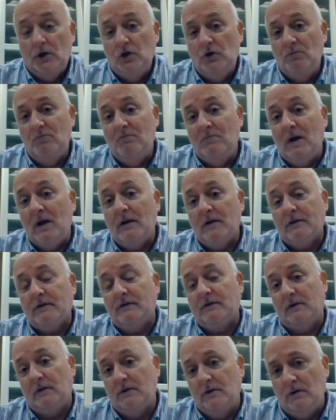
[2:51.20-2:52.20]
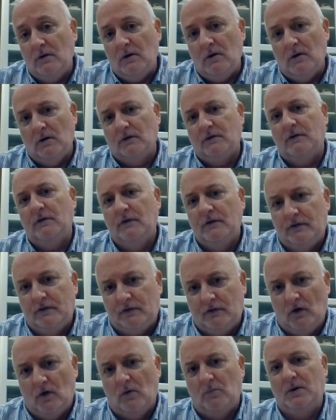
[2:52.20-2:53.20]
You must not
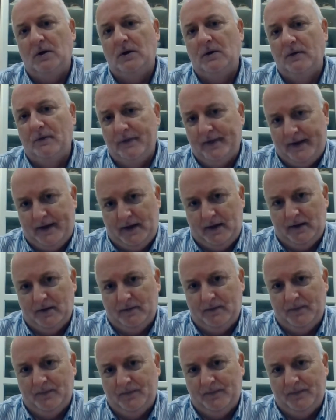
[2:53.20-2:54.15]
stop there.